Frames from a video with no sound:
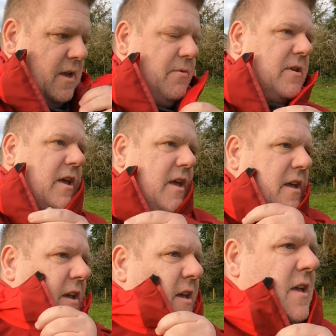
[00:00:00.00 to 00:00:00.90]
It would,
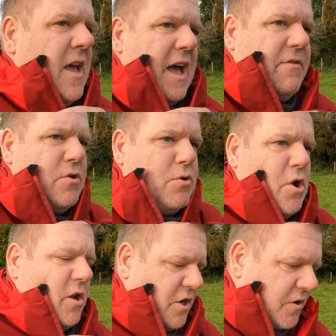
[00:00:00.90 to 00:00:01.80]
having no
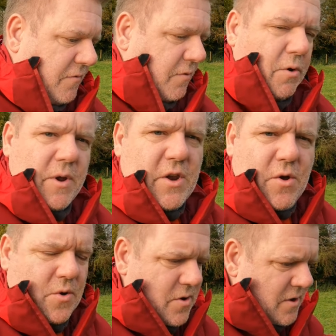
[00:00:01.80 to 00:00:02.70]
knowledge of what we
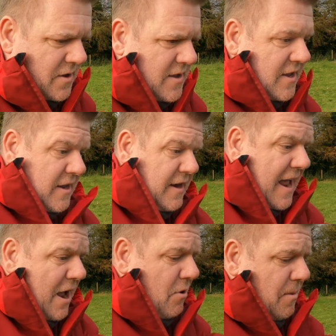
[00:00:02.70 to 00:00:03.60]
know
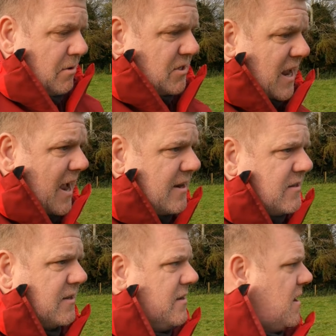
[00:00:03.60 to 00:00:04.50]
now about
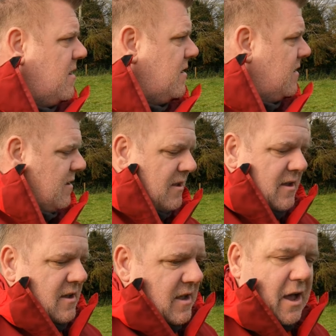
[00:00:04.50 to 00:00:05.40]
science and
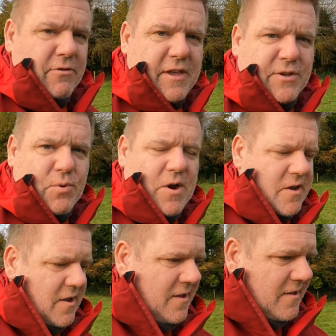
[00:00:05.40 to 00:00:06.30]
how things
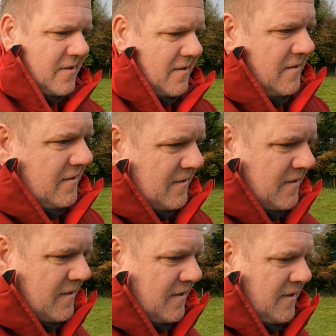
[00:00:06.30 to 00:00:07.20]
work,
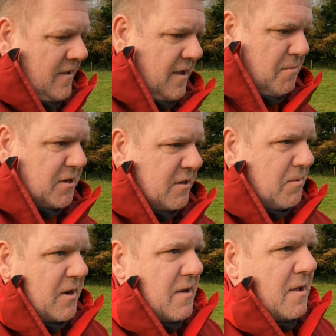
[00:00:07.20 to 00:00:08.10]
it must
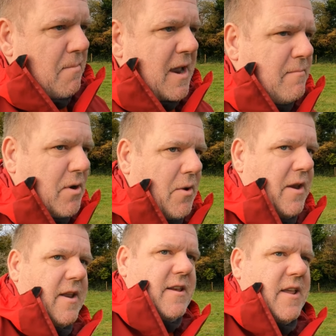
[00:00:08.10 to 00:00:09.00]
have been
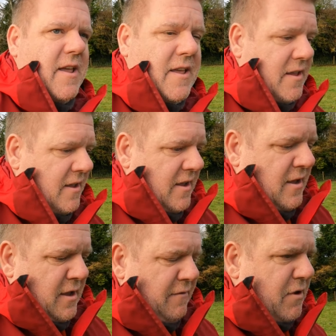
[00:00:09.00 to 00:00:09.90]
mind-blowing. And
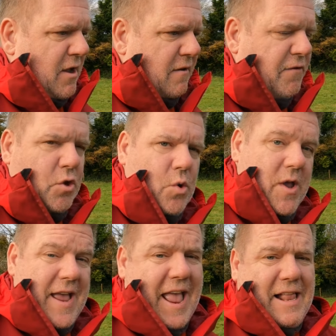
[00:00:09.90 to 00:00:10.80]
if you had a
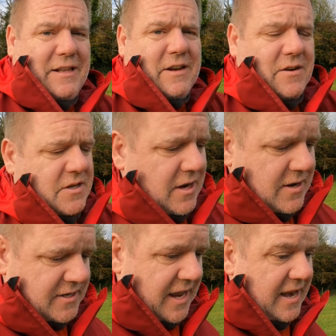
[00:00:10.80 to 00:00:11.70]
few elders
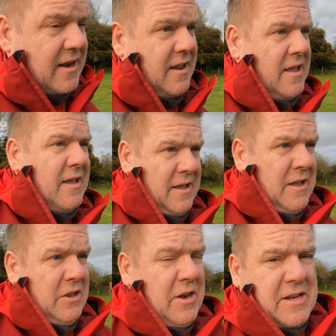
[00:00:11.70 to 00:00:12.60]
saying
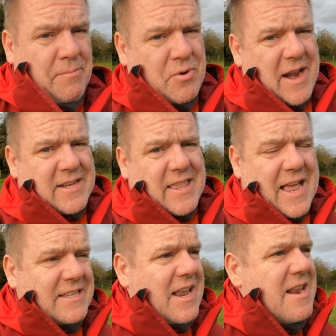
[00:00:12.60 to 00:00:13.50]
you need to pray to
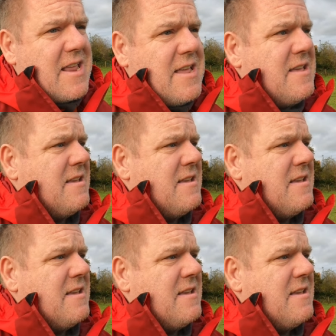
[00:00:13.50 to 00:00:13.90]
that sun,